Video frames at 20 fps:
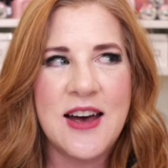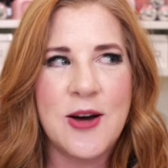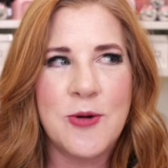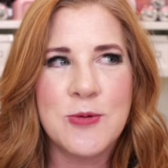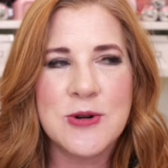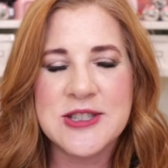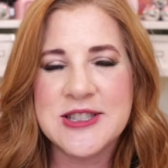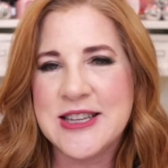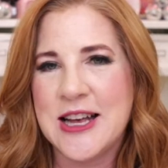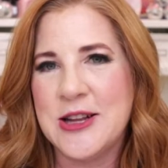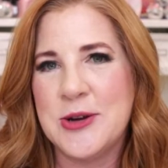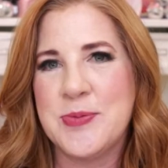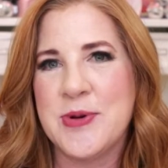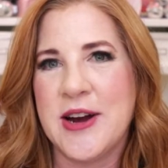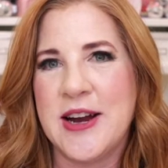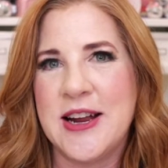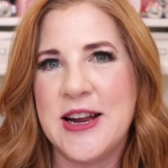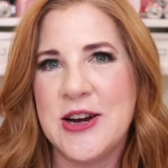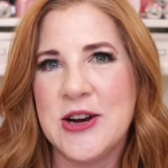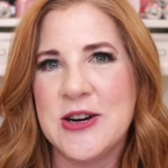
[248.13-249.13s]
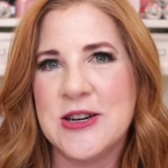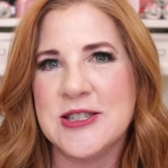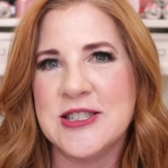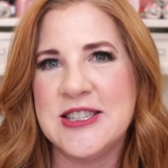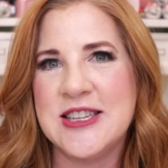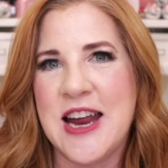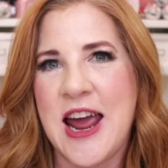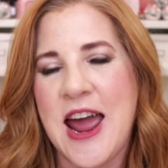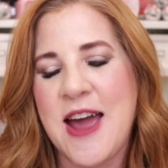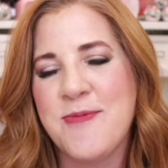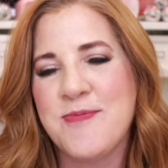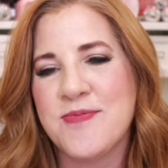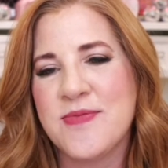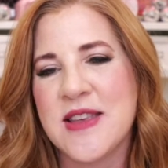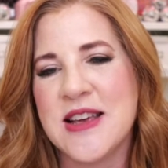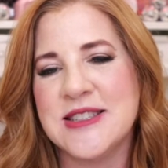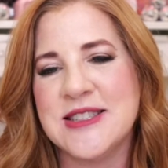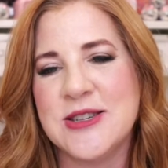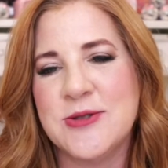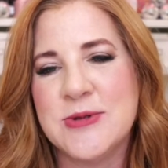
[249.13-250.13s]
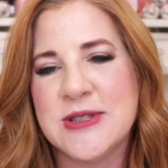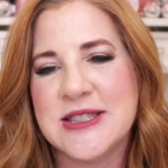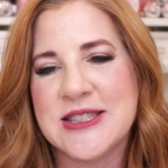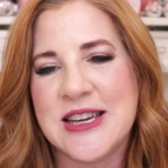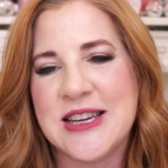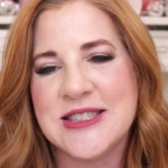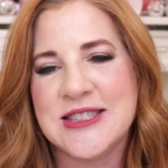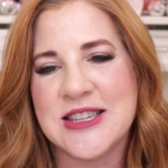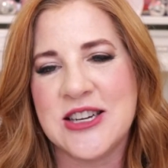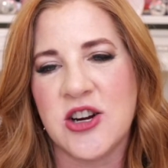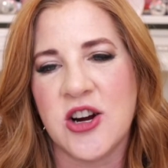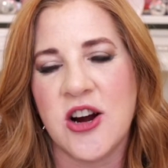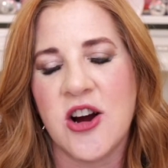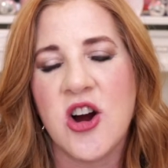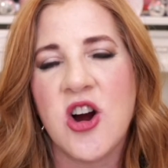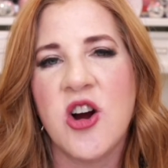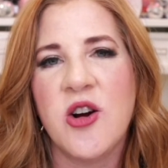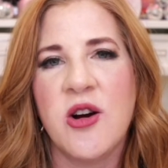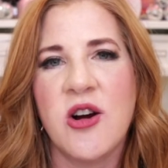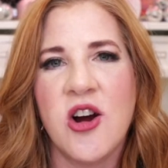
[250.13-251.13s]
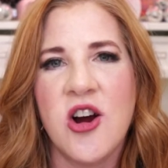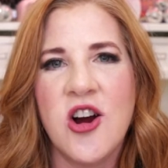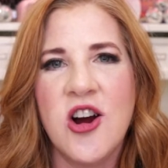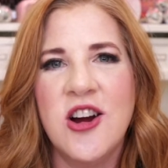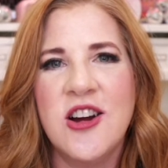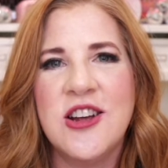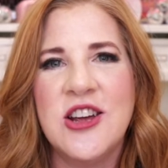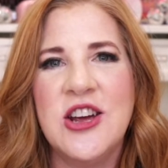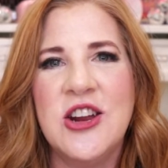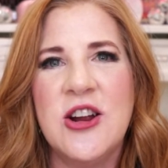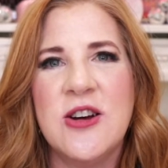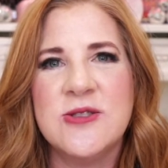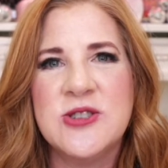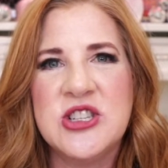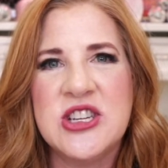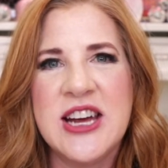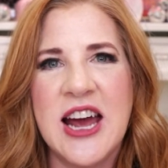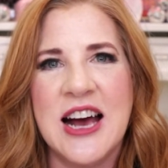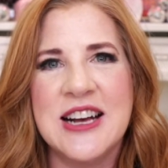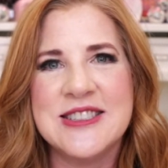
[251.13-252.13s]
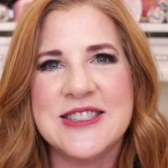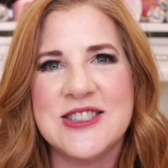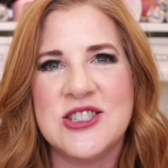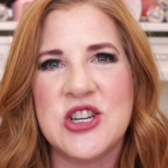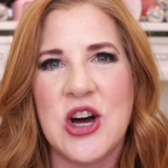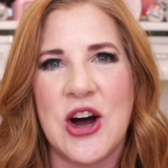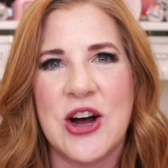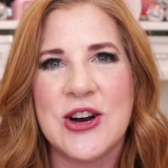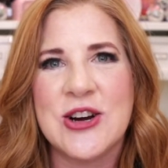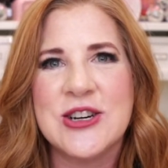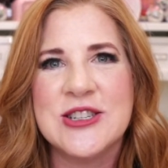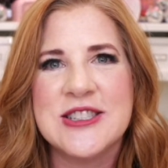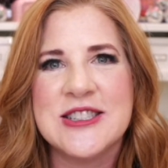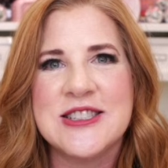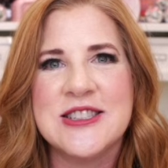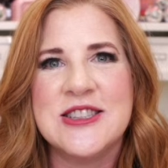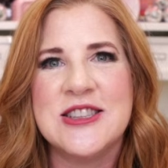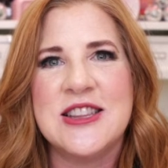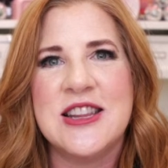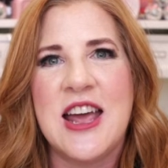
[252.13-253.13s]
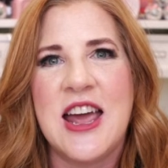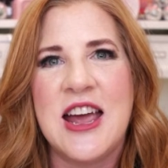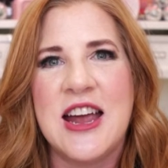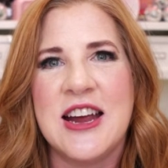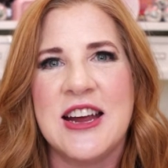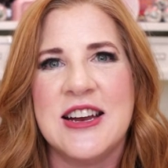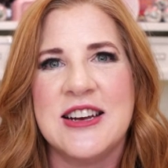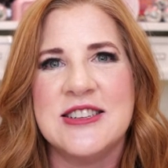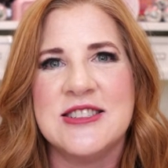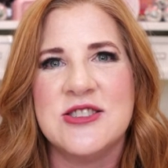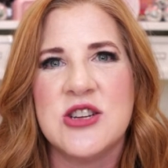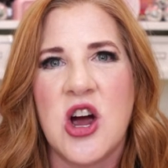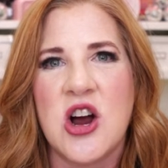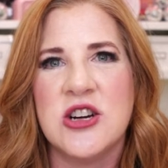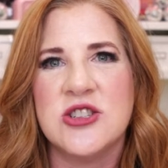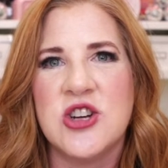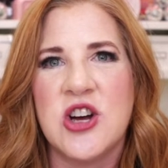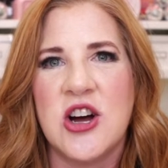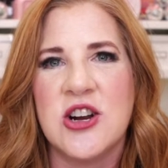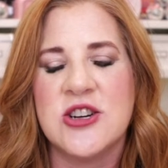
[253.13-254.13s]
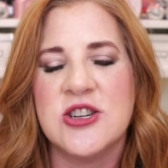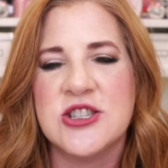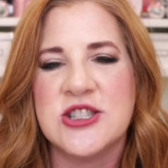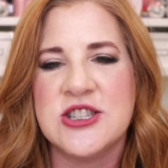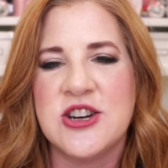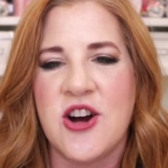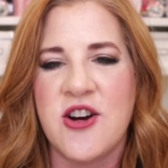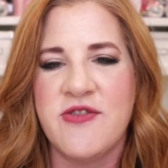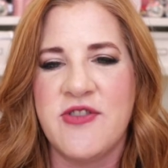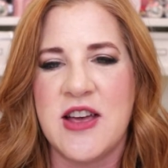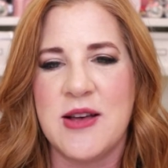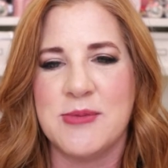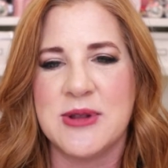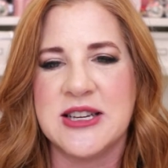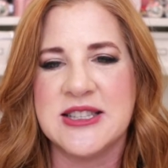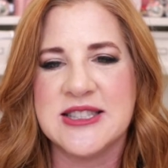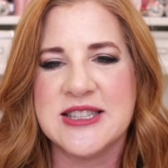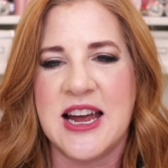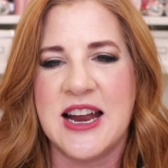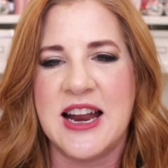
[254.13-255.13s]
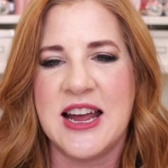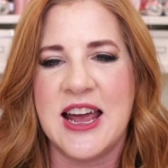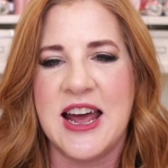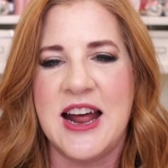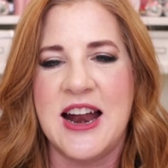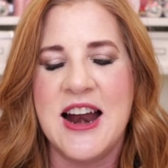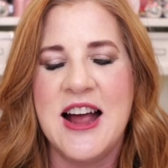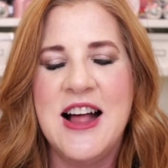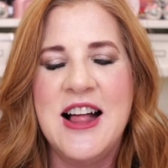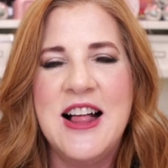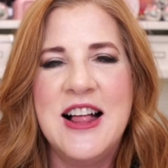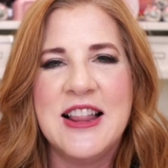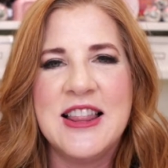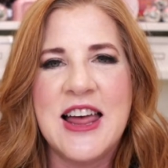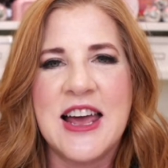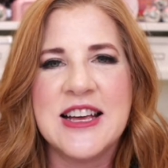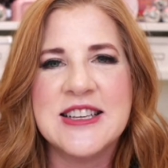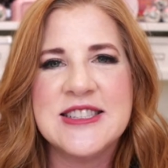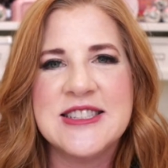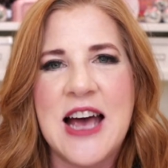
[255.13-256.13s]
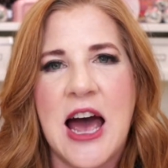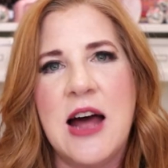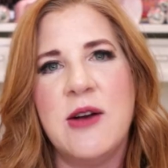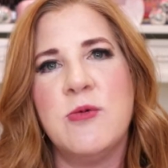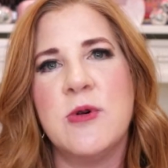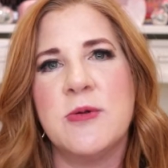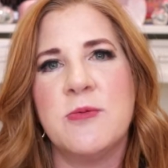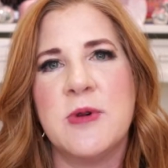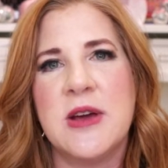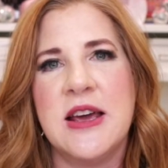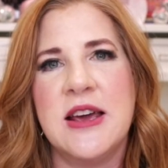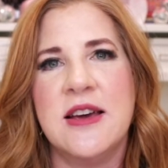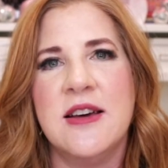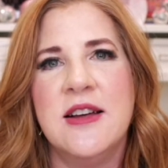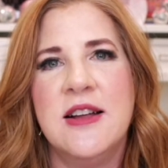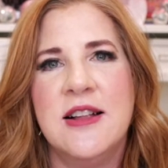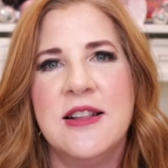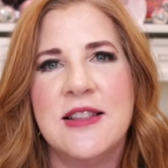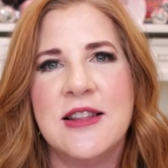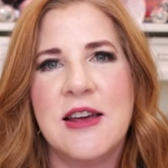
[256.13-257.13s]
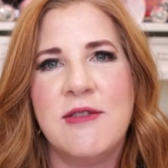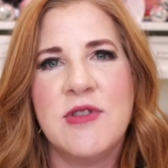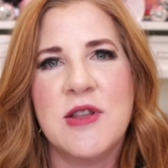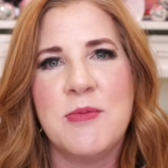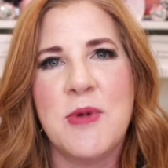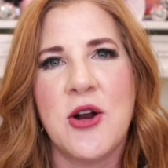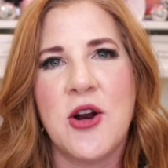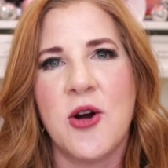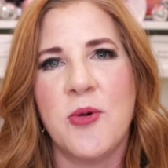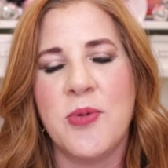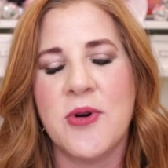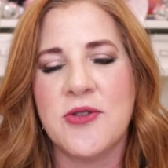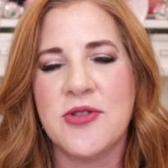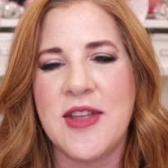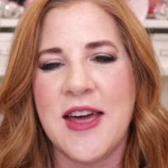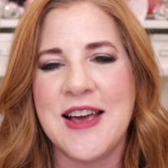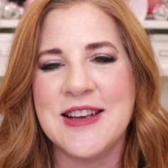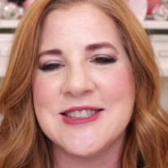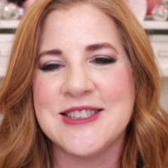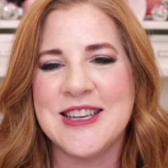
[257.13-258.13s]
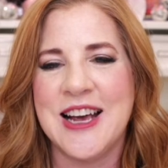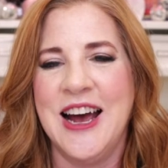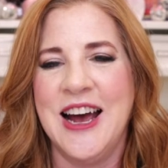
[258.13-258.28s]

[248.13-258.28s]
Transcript: we're celebrating her today because it was easier. She has daughters and our daughters and our families kind of get like sad when we leave them on our birthdays.